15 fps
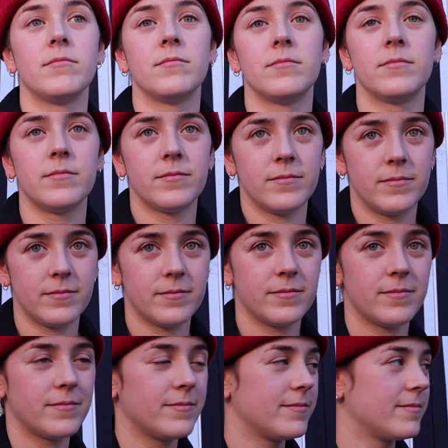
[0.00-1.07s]
are we doing right now?
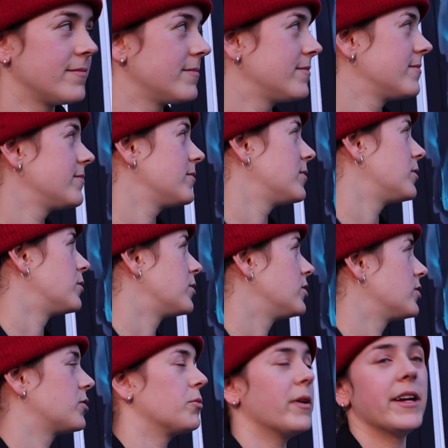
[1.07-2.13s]
We're
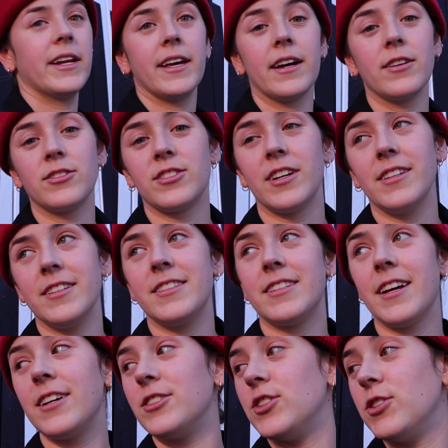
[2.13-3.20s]
just waiting outside the
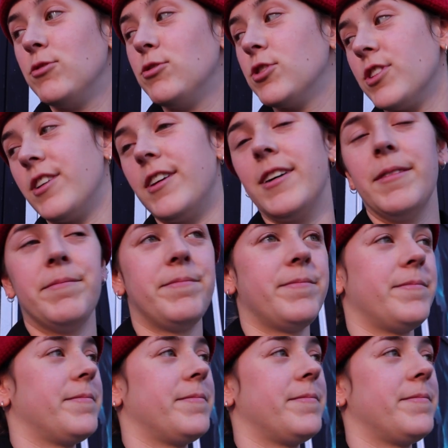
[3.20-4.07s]
tattoo shop